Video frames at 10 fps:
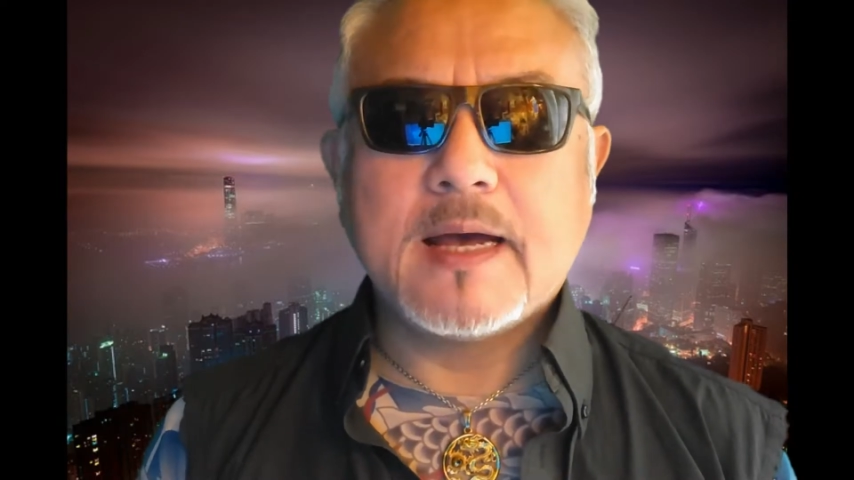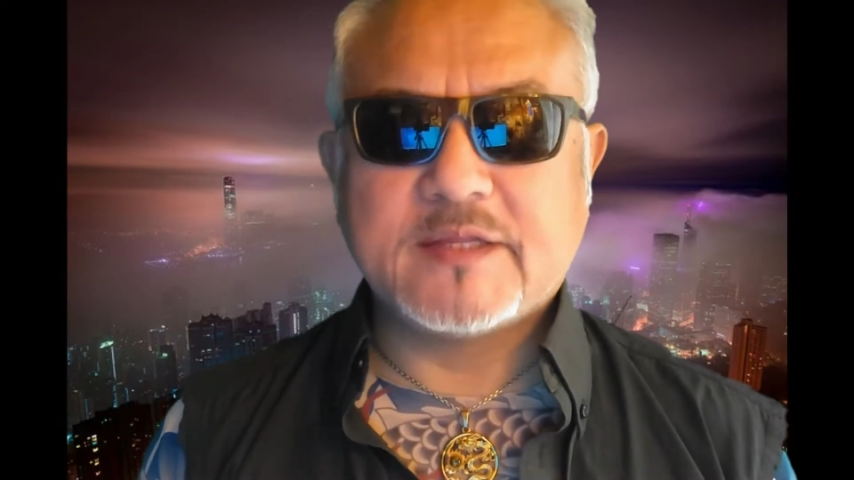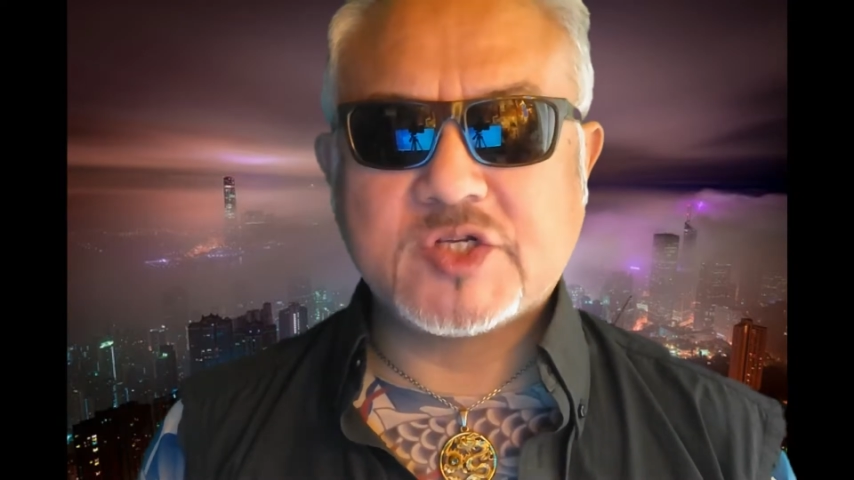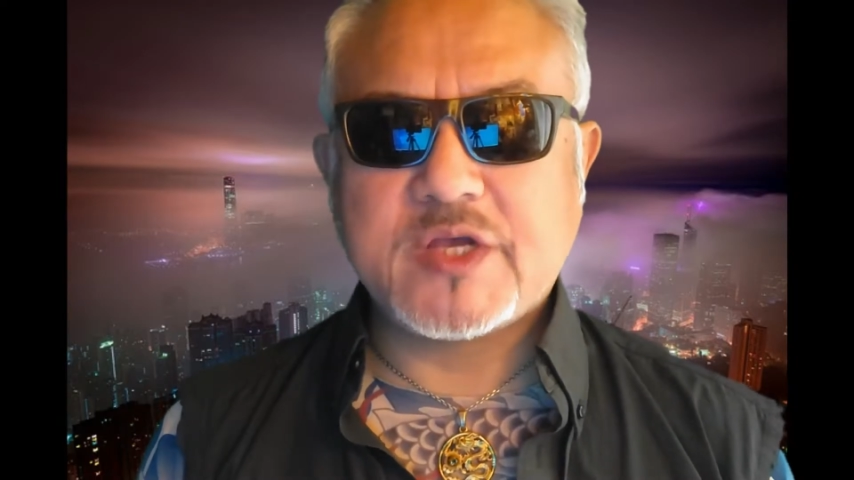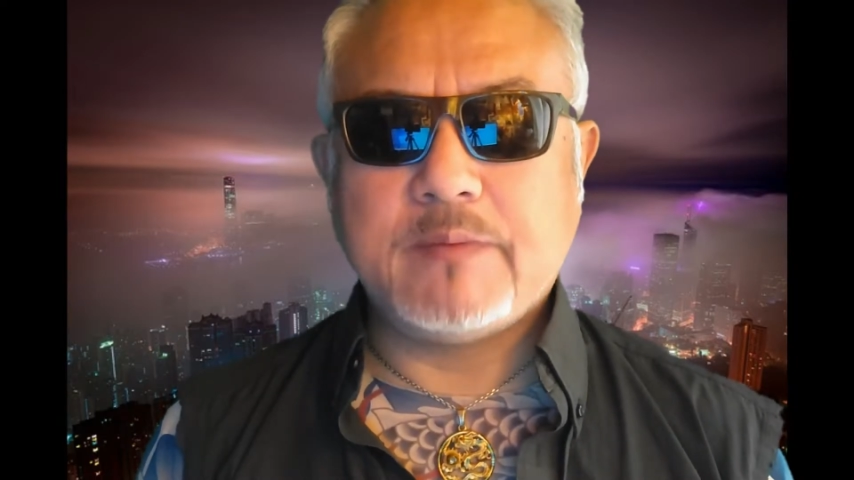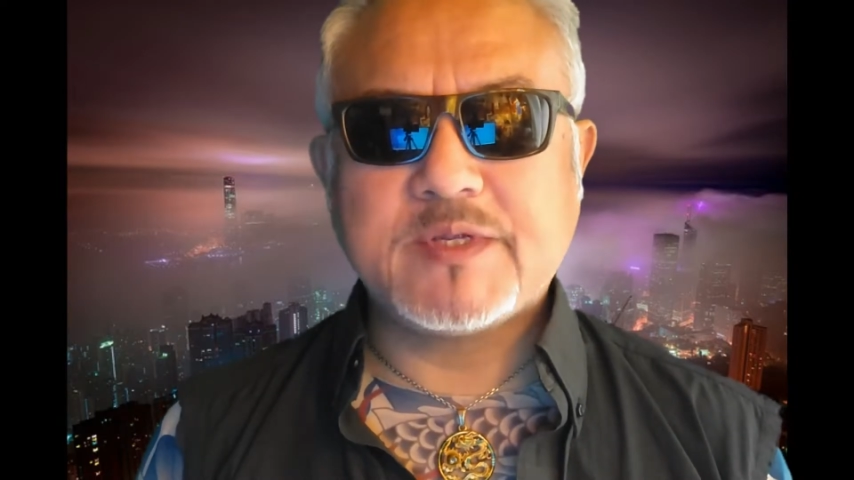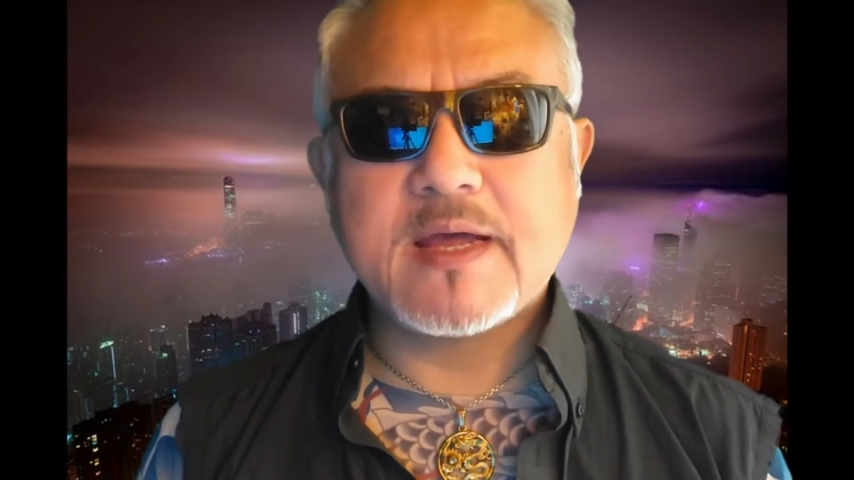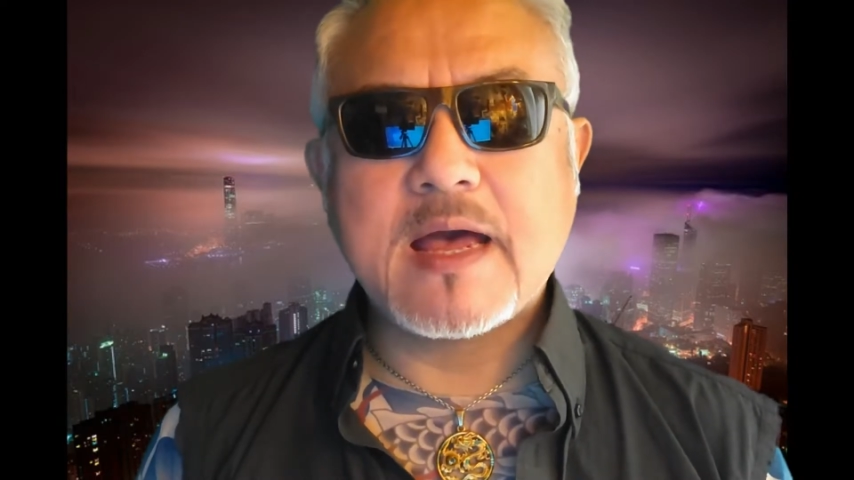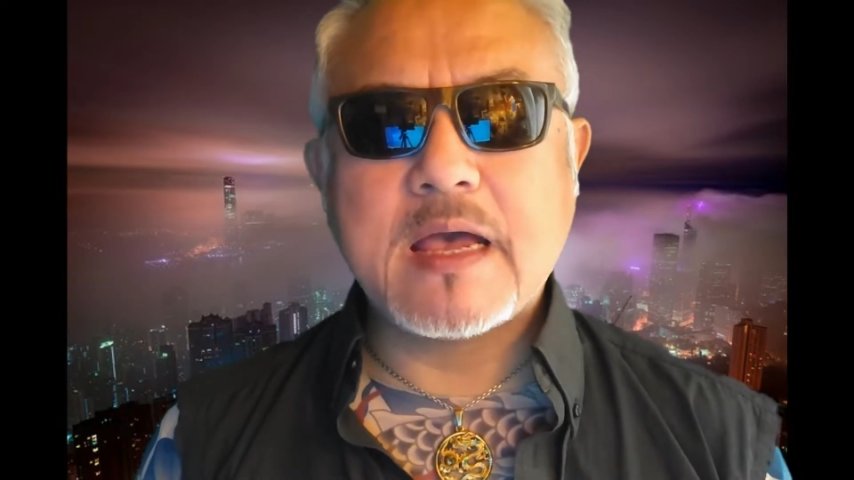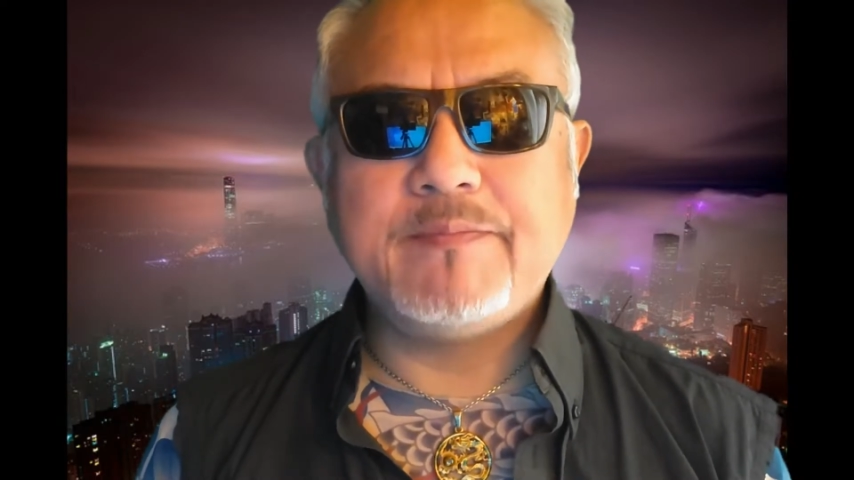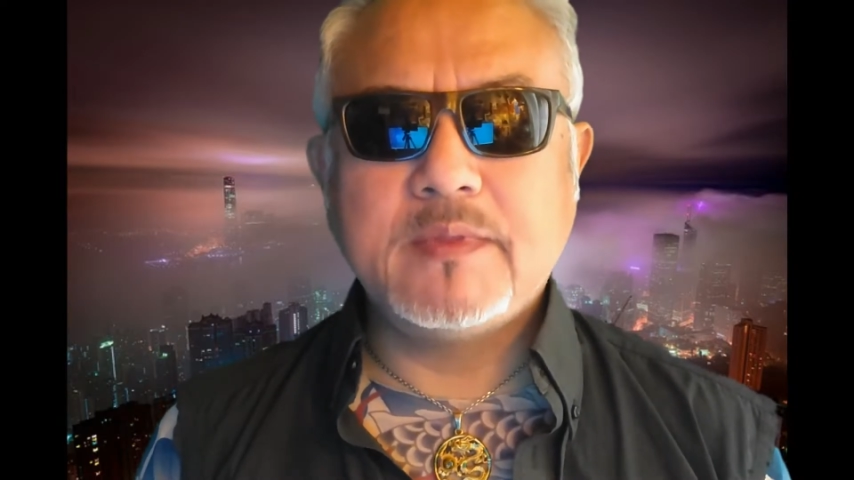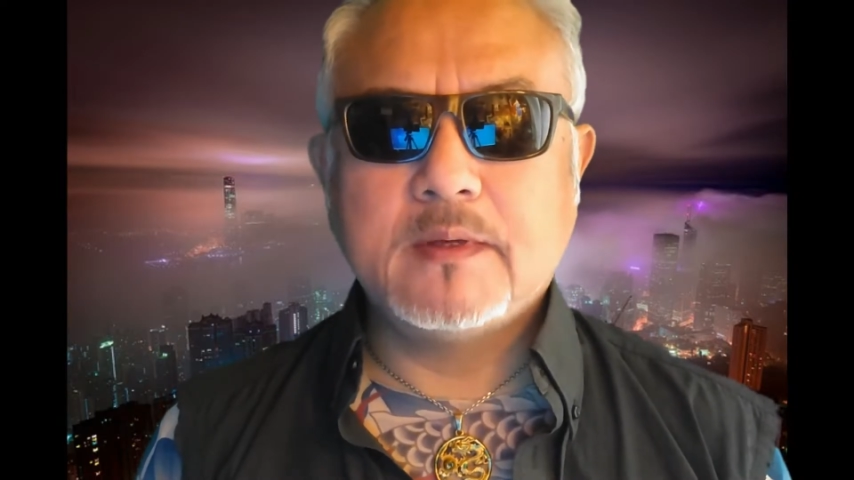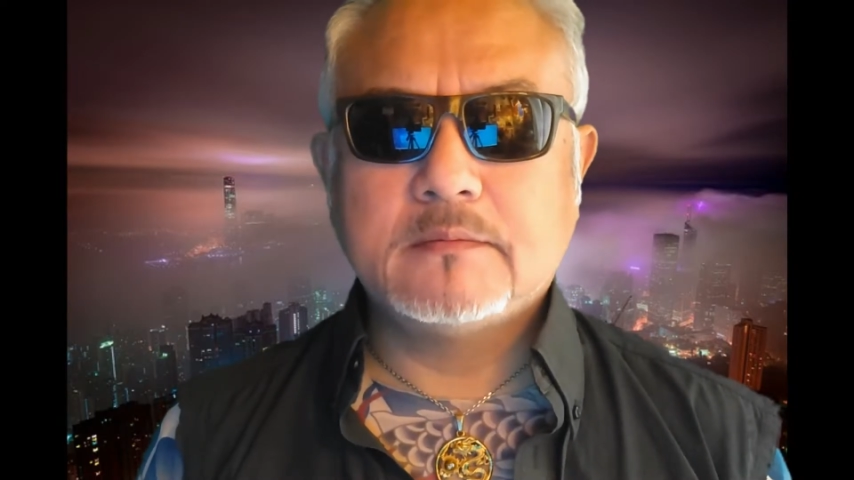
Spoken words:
at the same time